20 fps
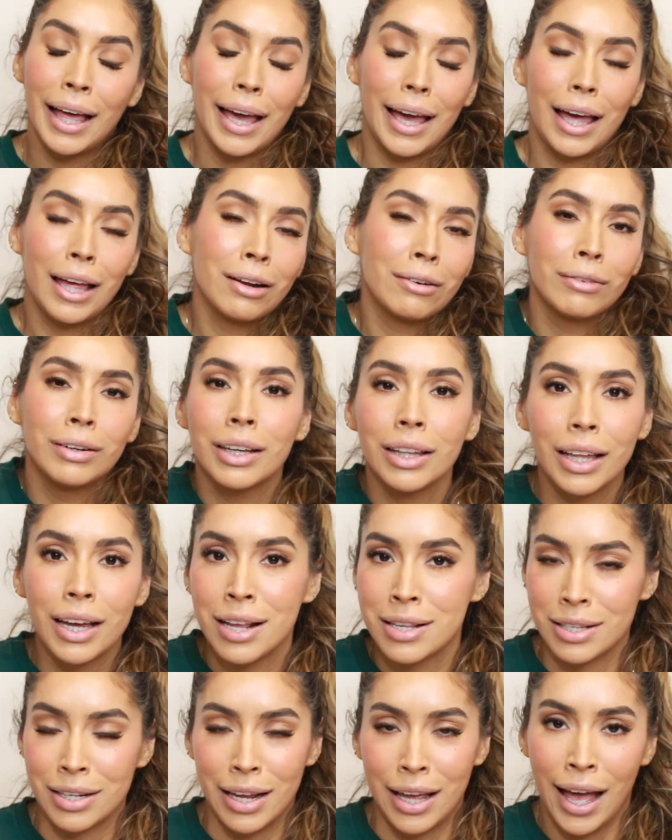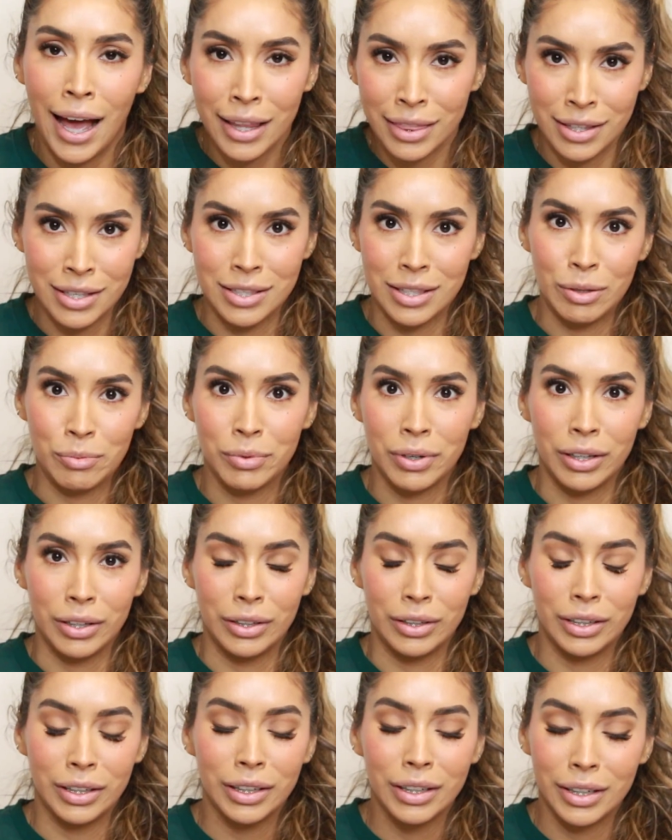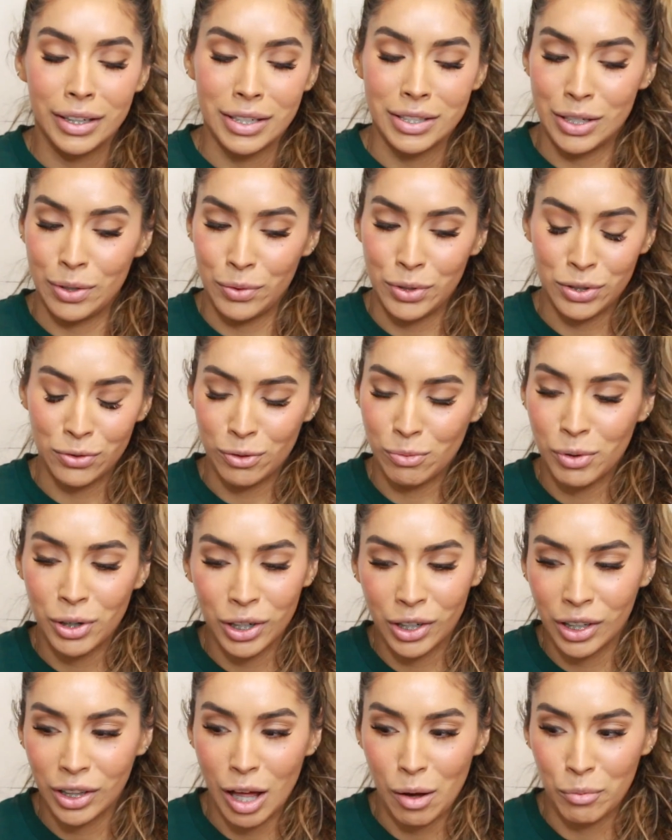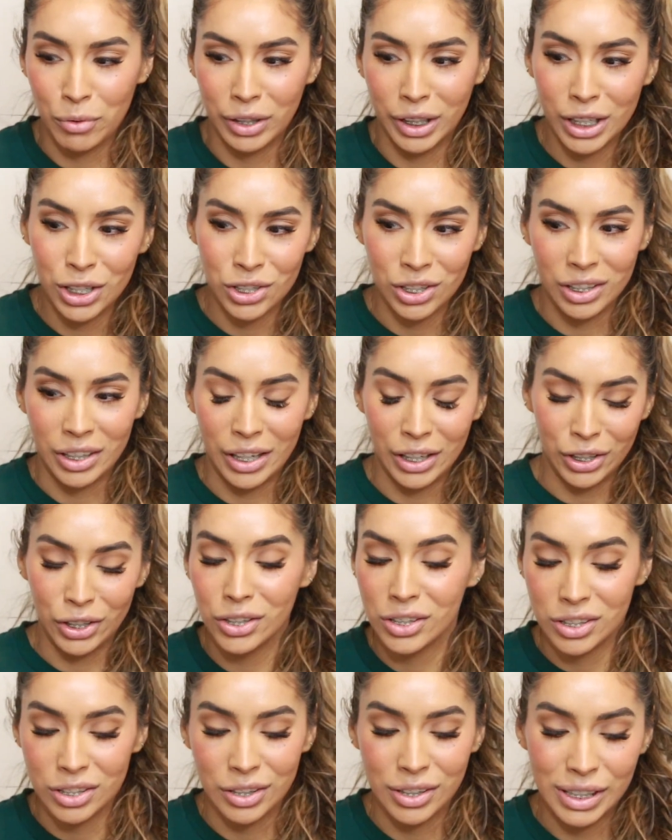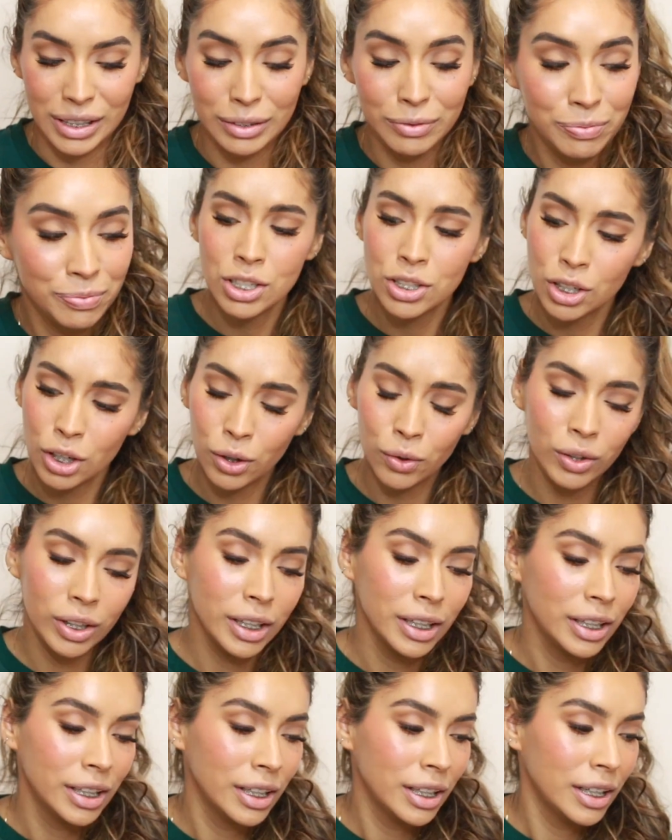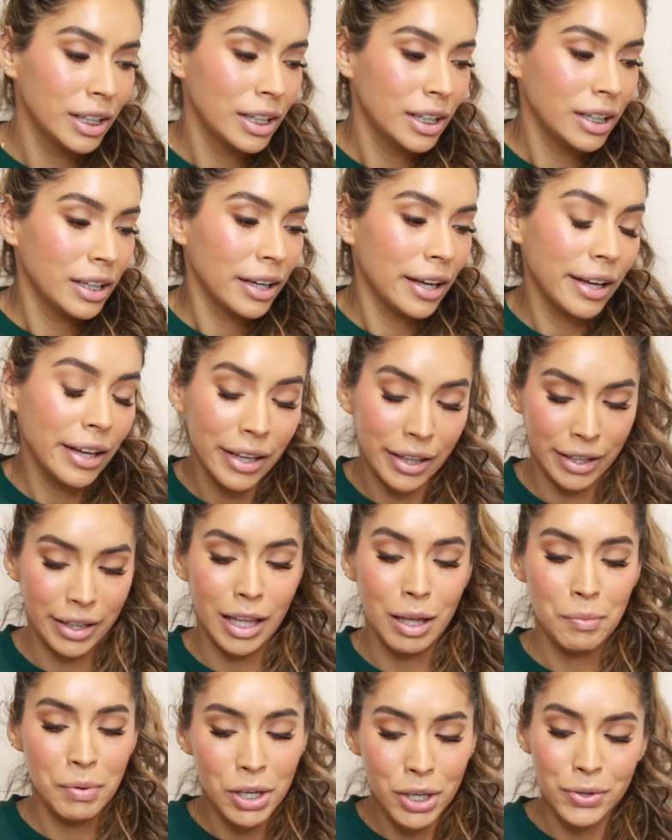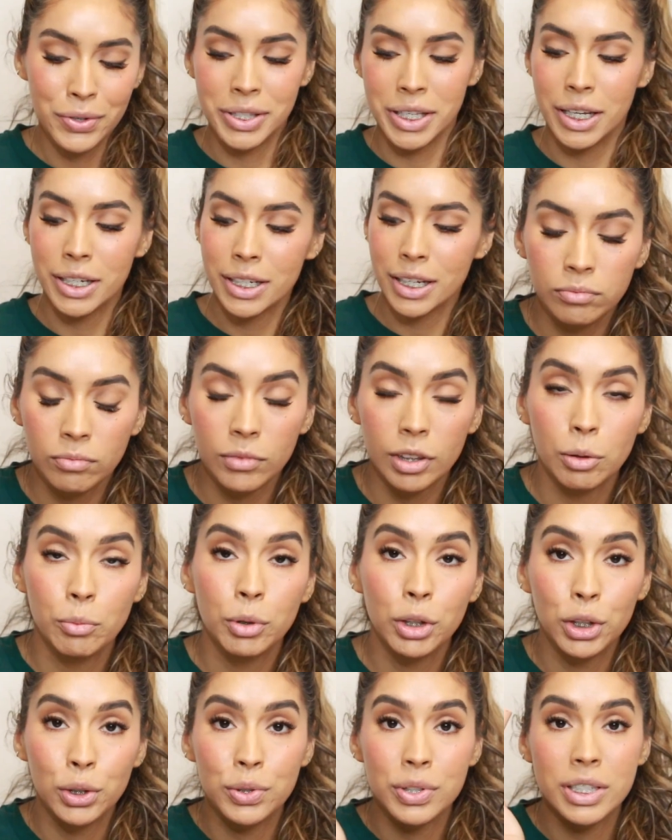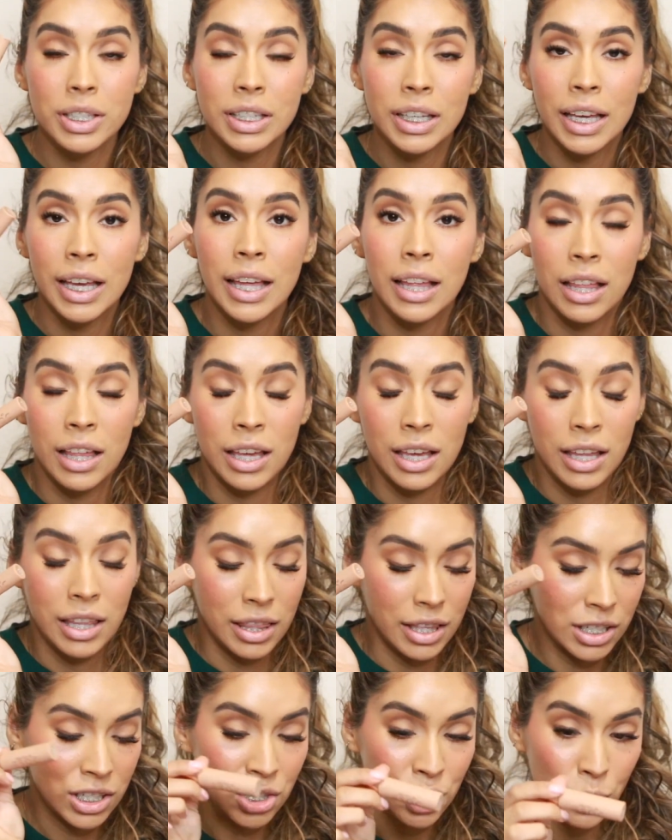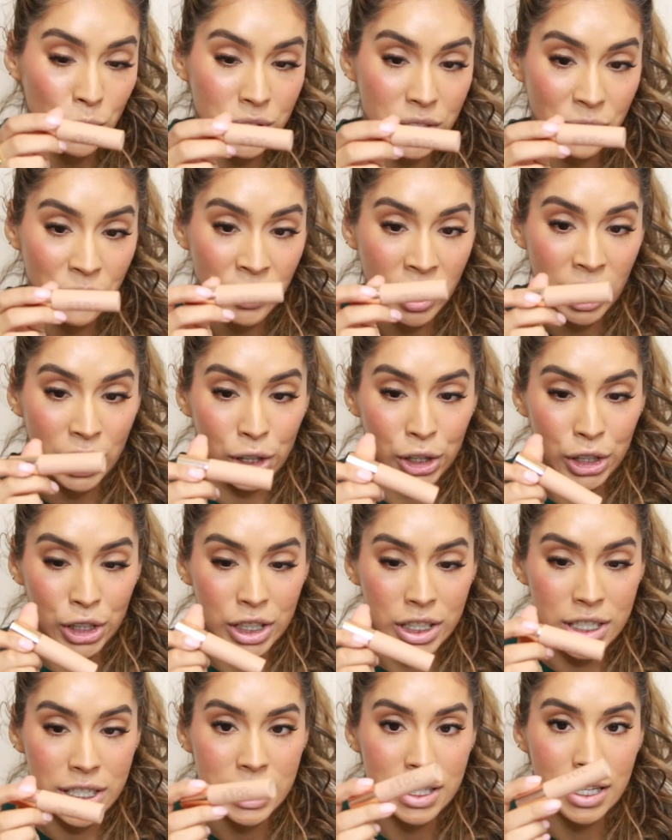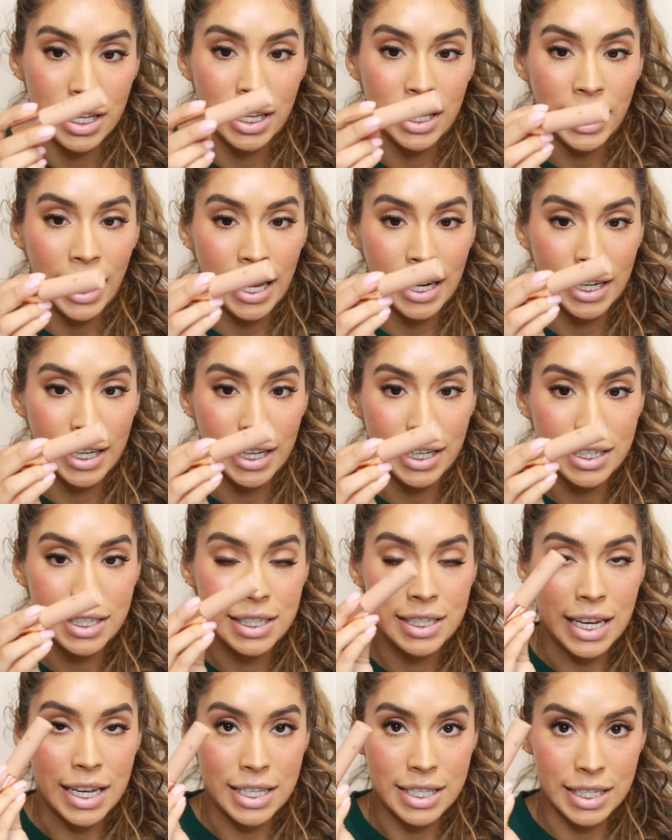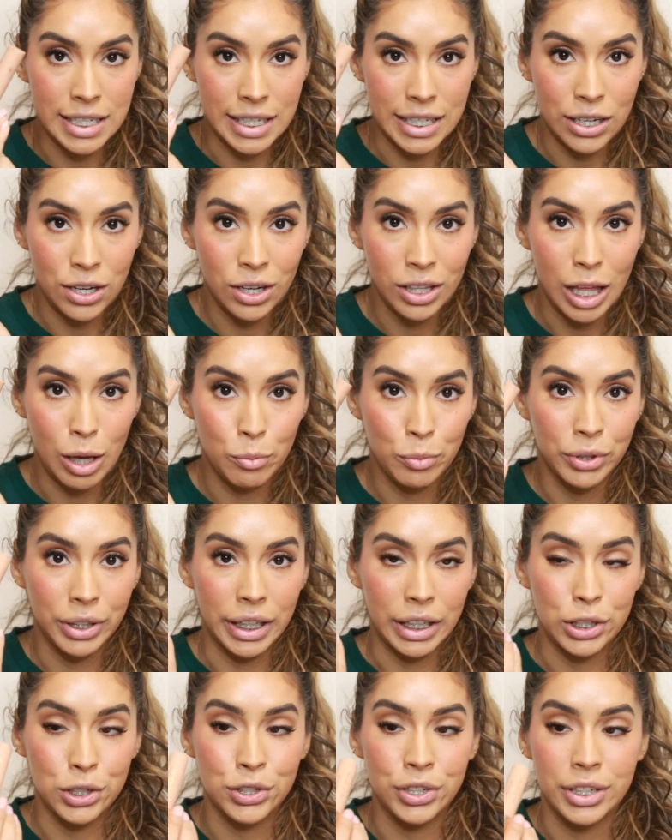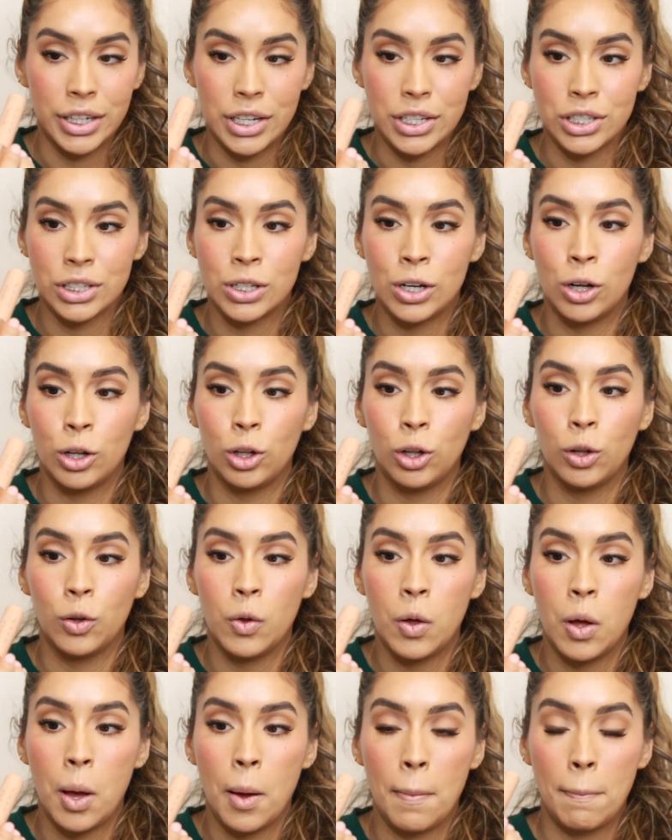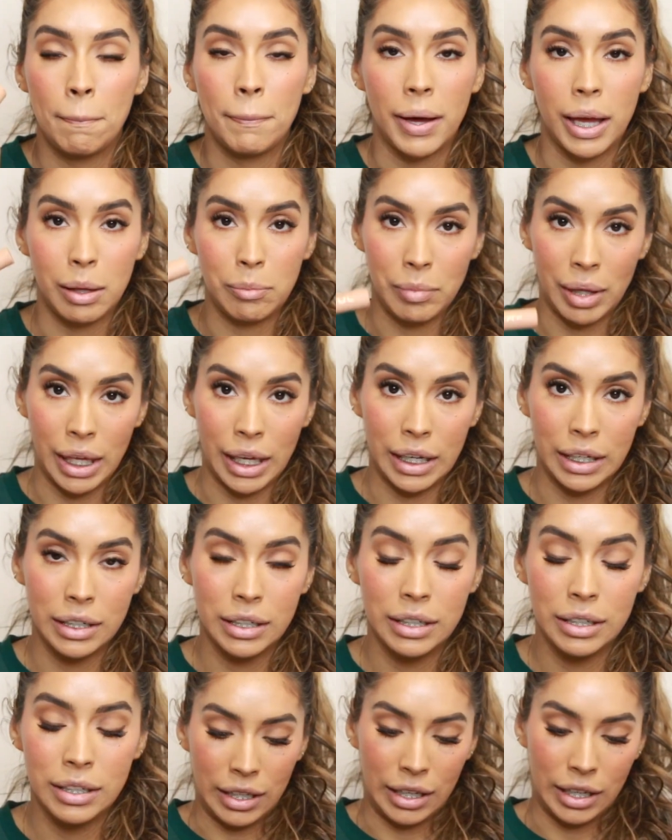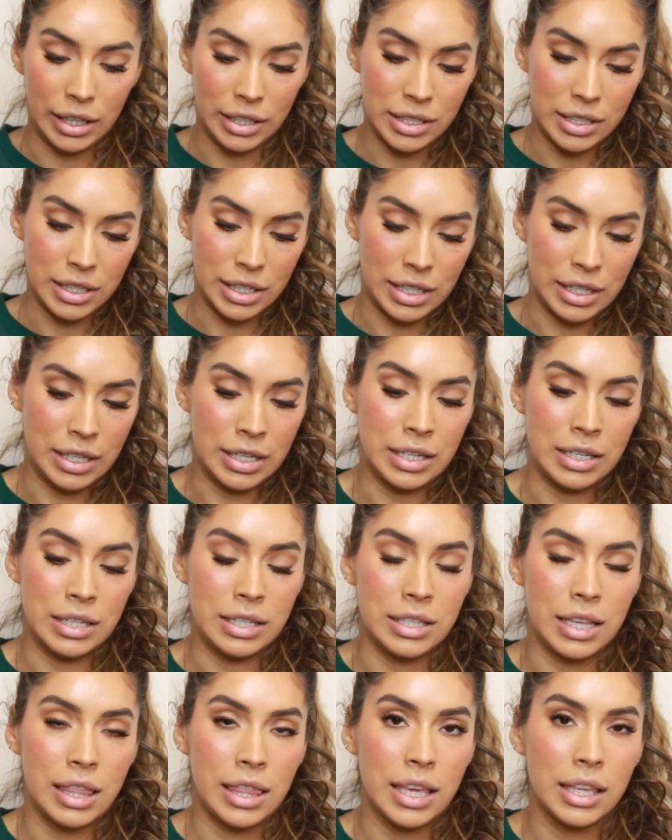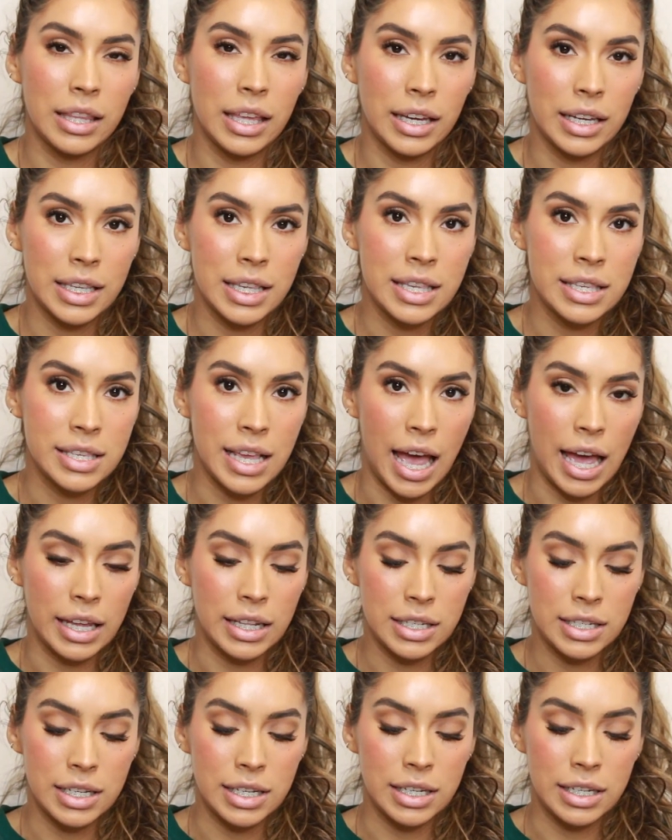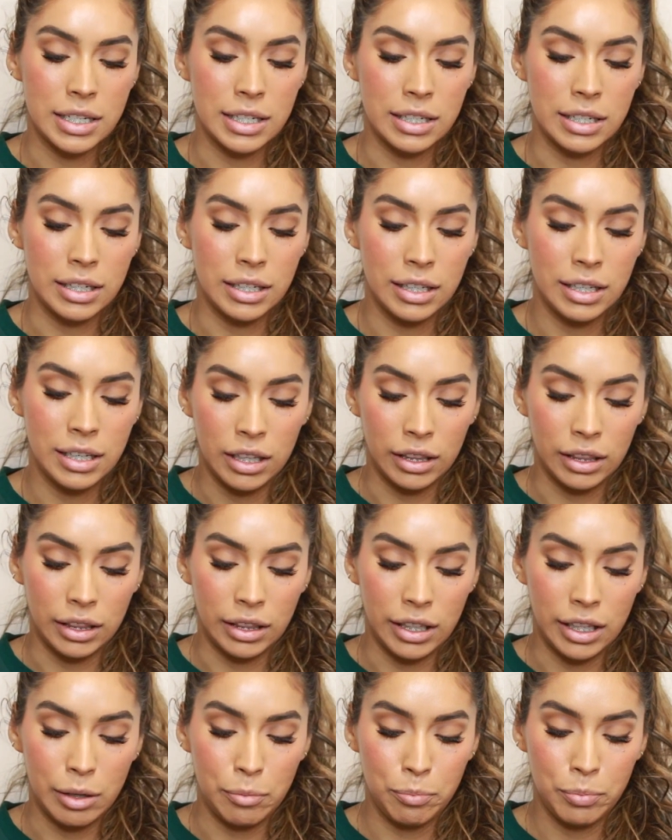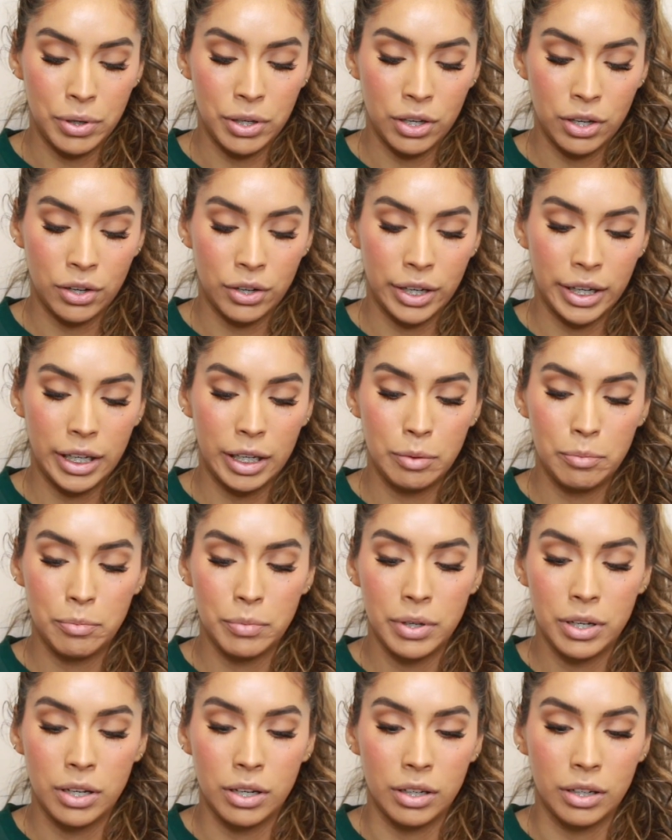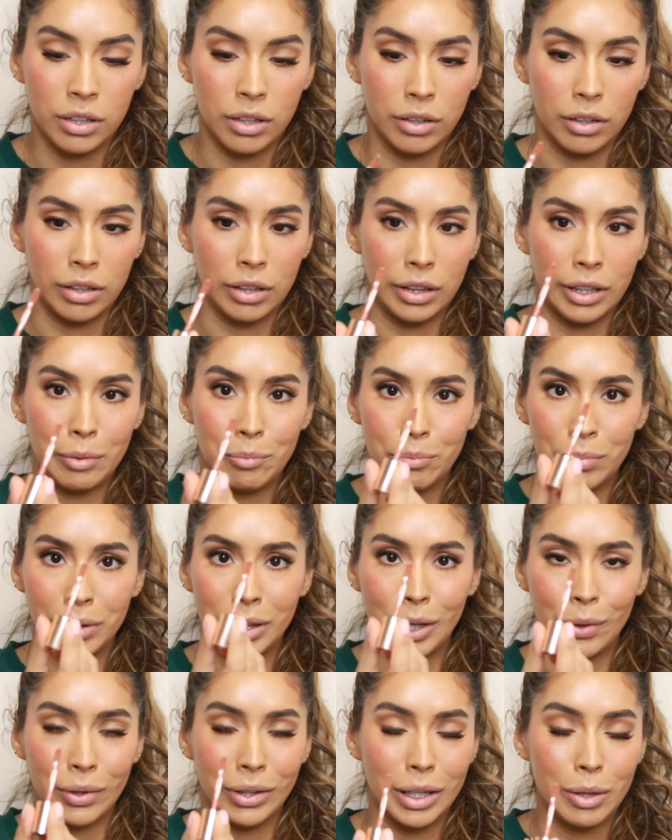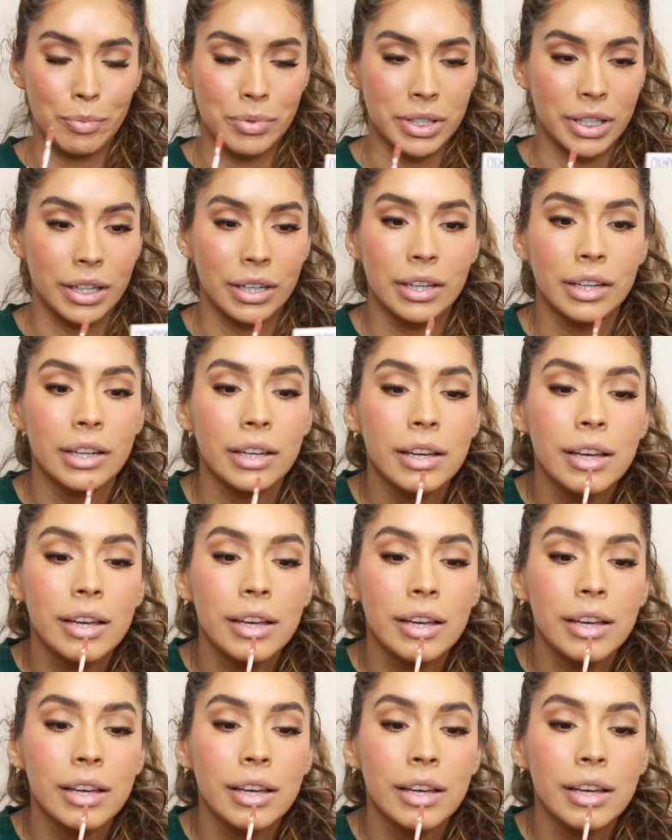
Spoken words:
I didn't realize that I had this lip color because it was from her collaboration like years ago. So let me use it. Let me use this Dose of Colors Katy and Desi collaboration. It's called My Main. It is, I think, like a satin lip cream or lipstick.